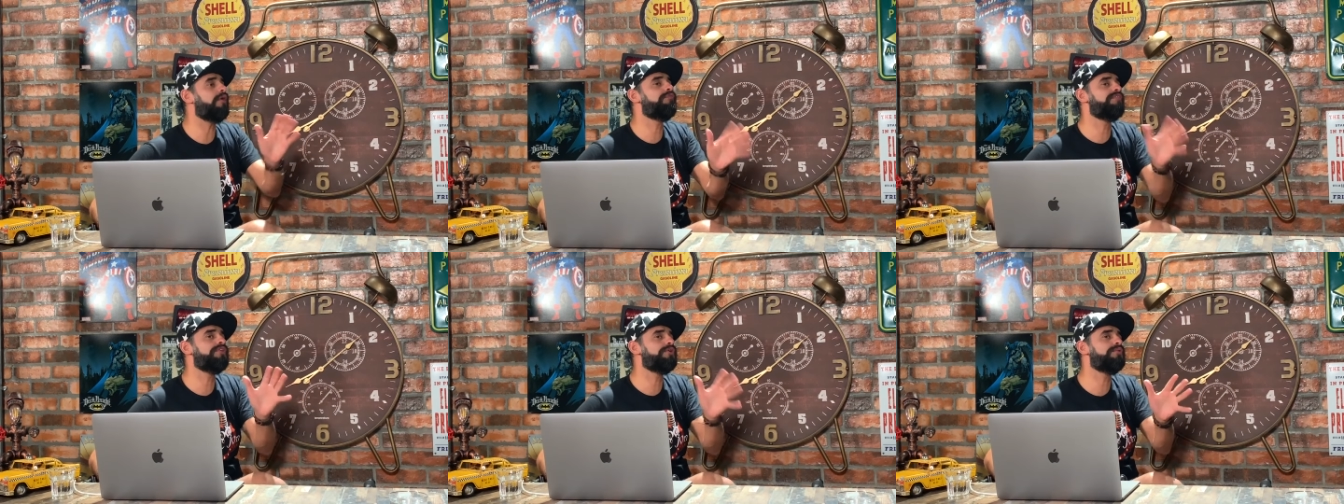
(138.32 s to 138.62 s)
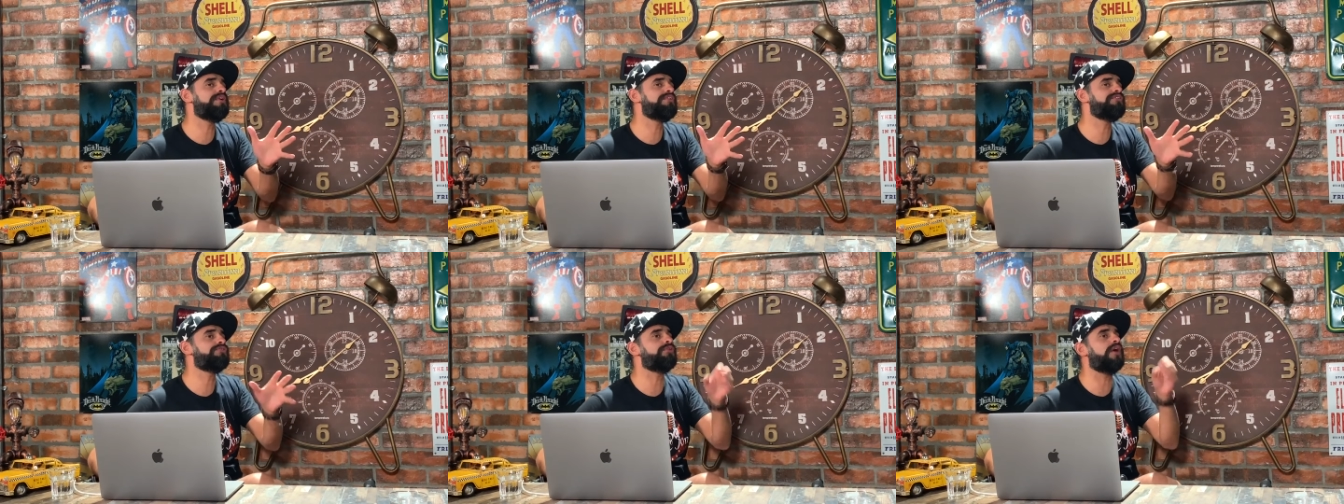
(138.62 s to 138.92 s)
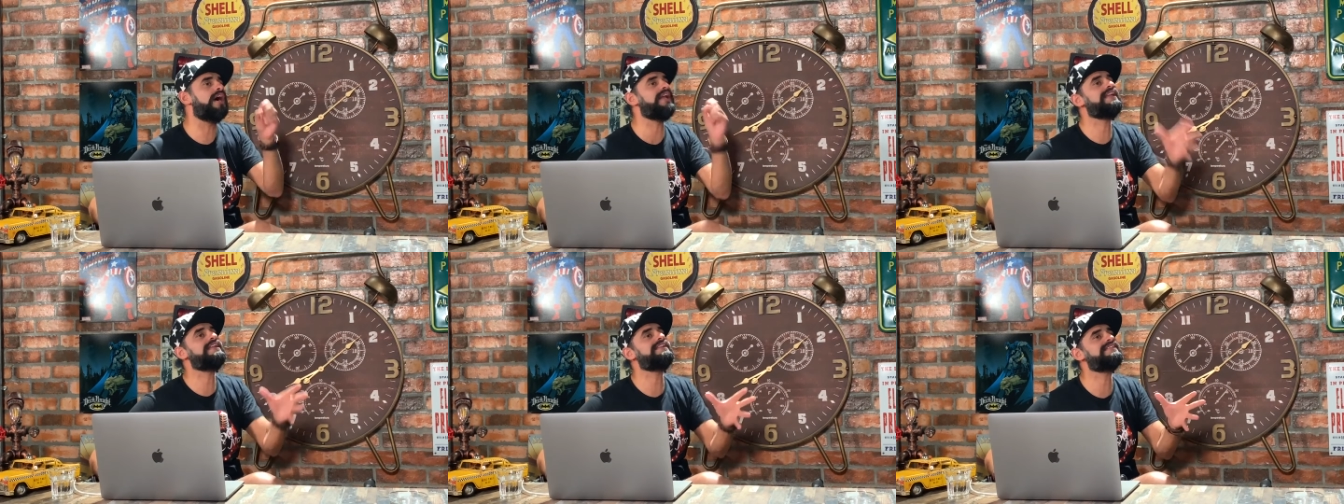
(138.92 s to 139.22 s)
our viewers
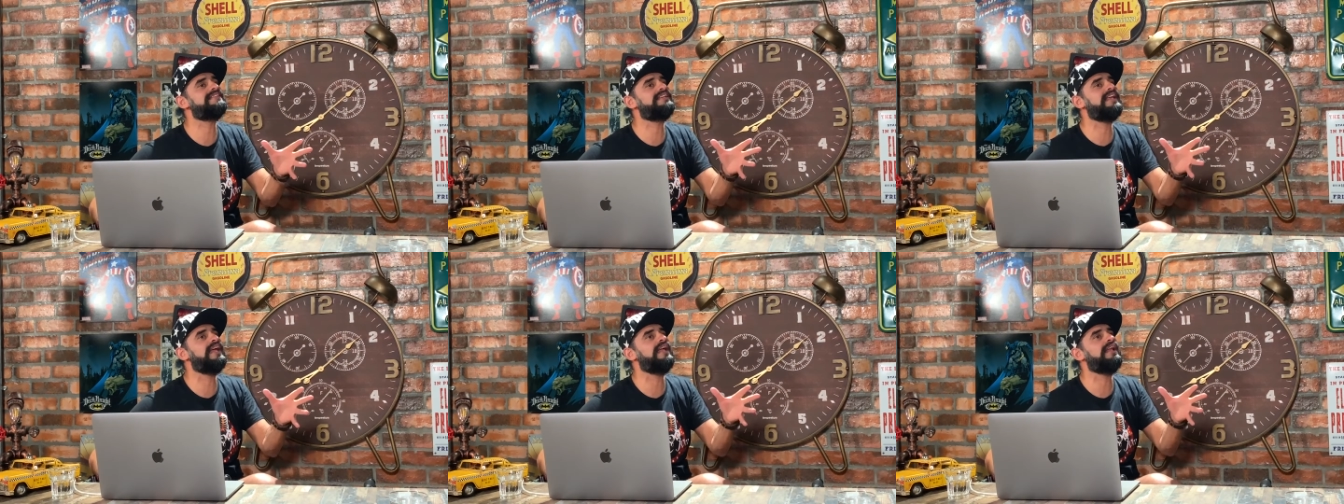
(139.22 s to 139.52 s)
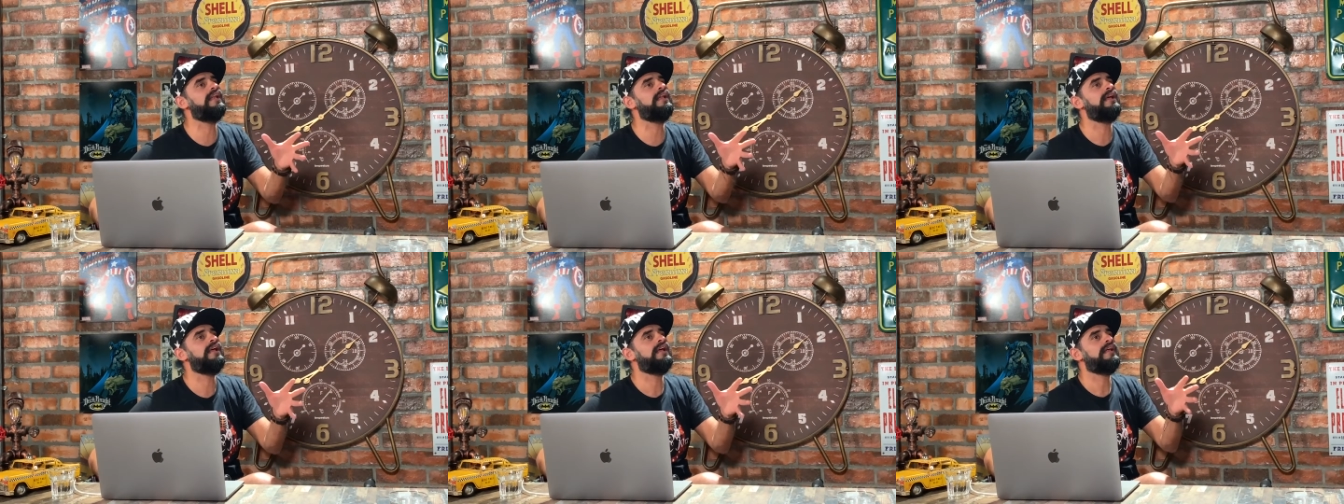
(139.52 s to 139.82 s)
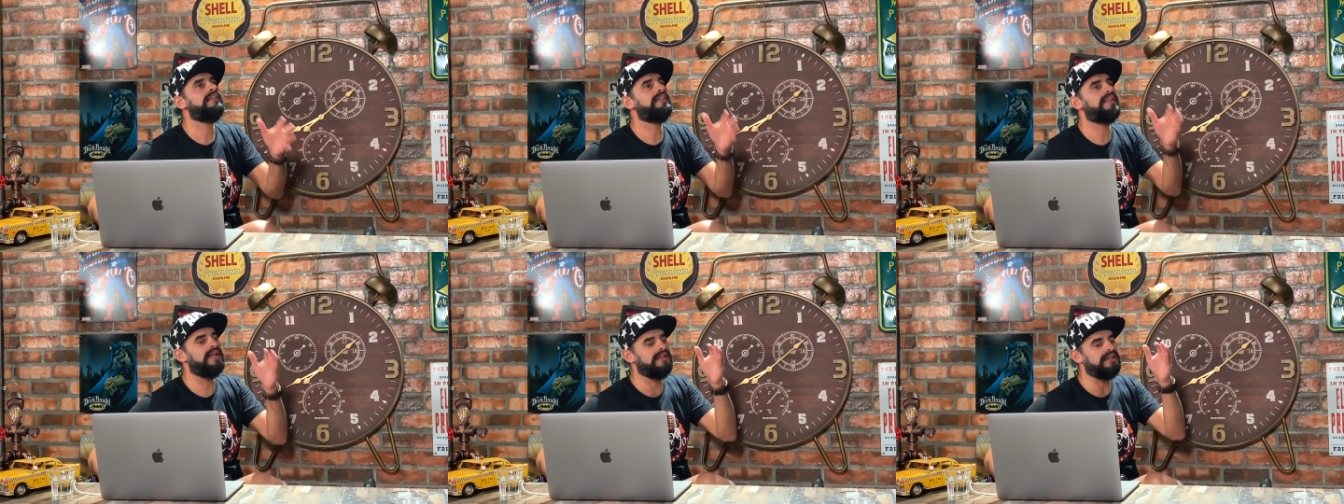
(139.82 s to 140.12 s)
to understand
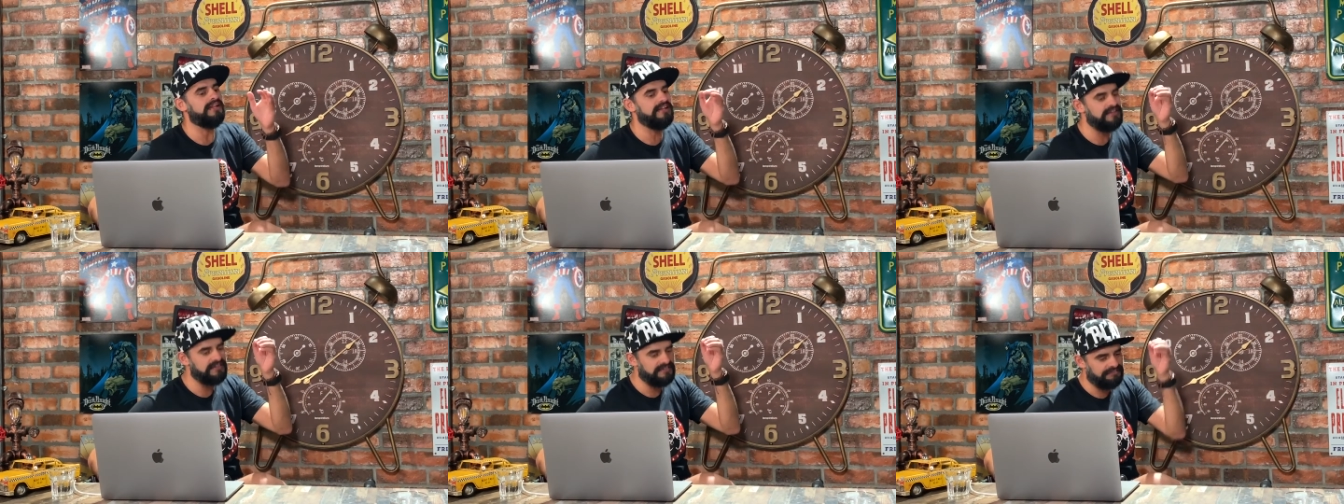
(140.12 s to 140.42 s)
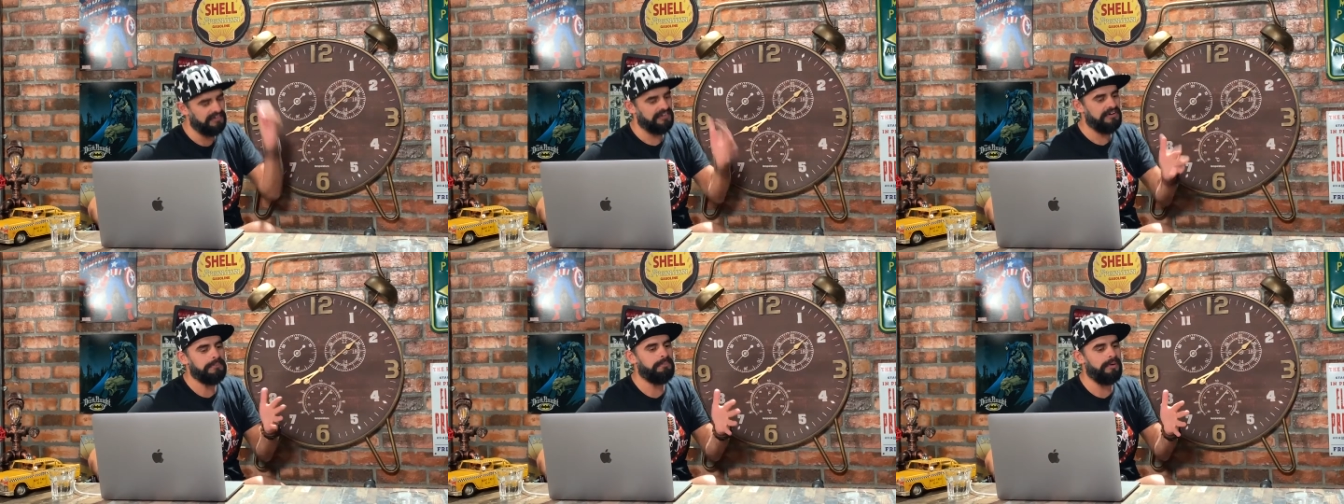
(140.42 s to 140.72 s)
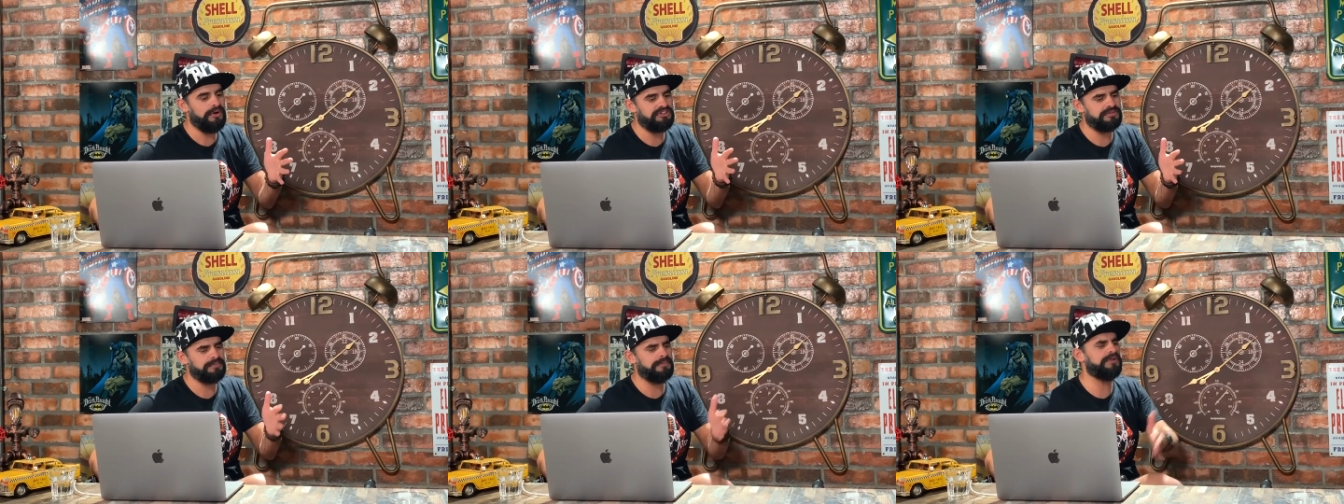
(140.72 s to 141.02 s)
that it is very
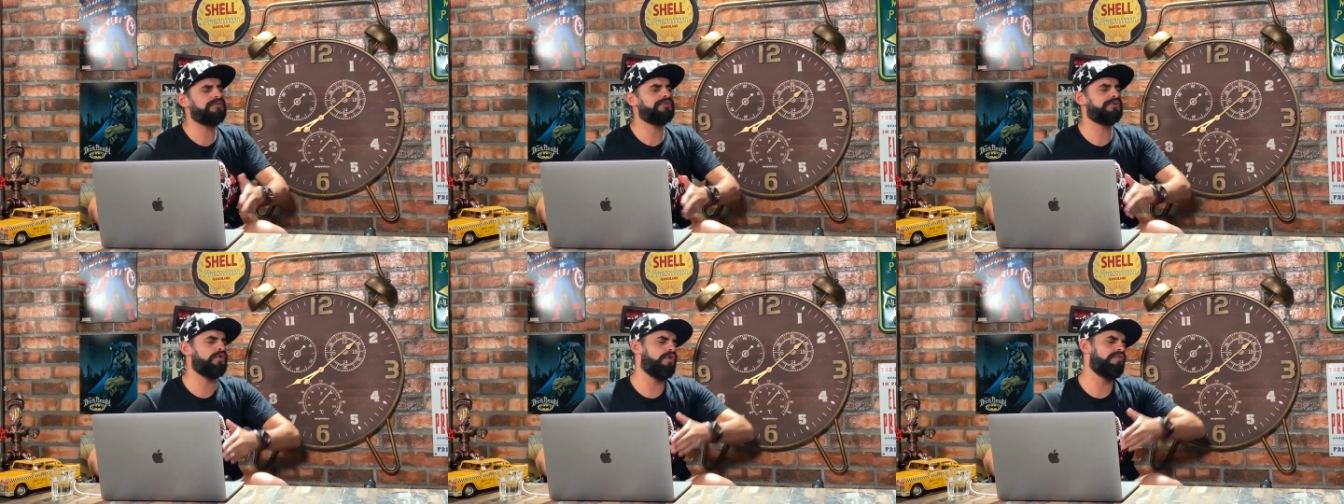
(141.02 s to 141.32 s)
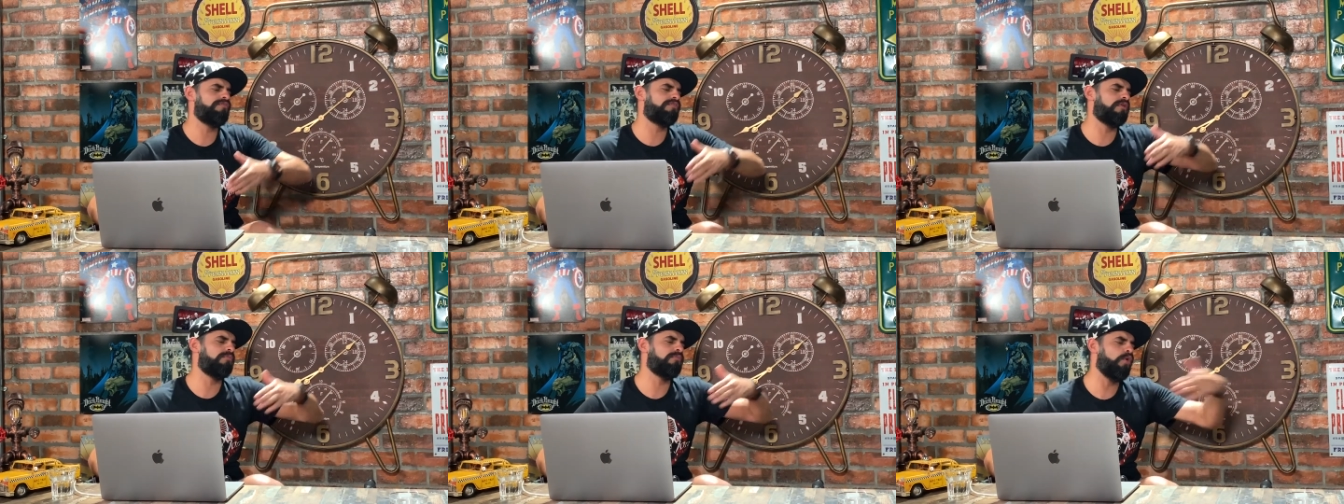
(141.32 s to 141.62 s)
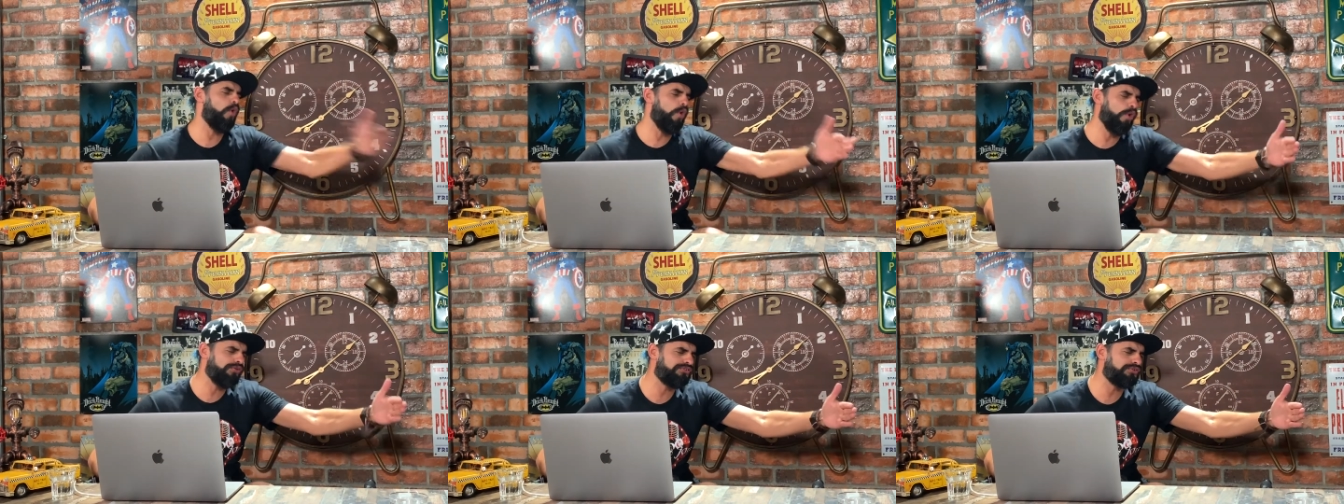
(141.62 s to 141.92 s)
possible to go from
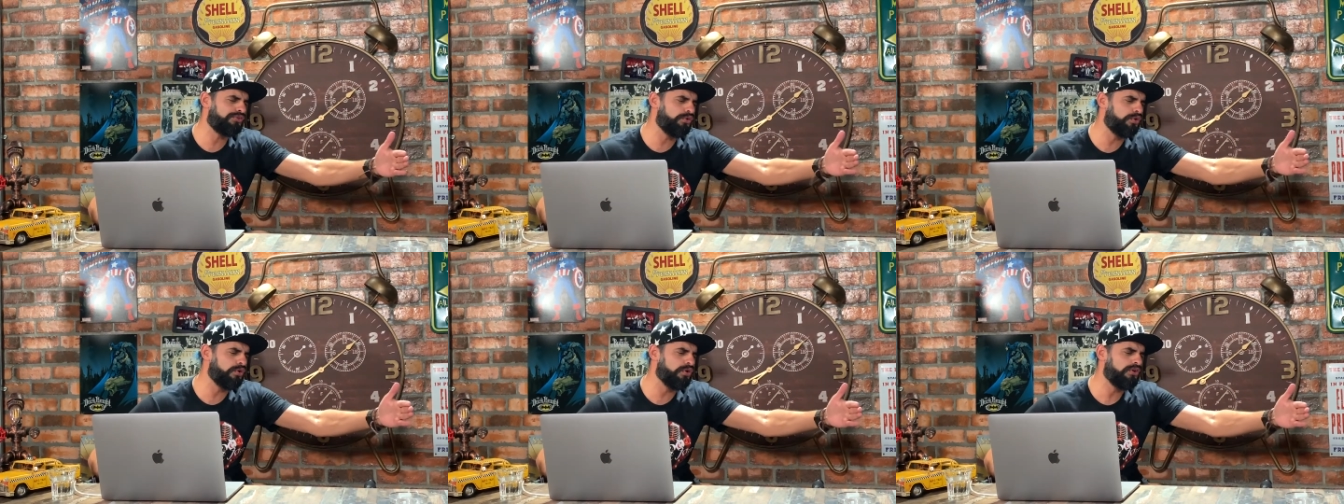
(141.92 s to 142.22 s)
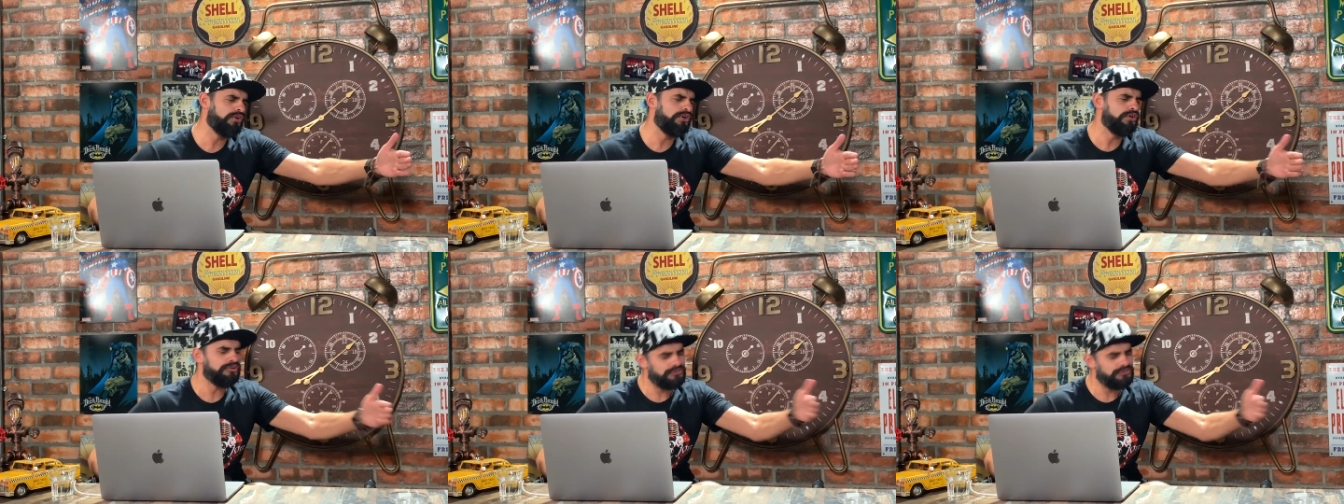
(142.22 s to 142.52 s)
old school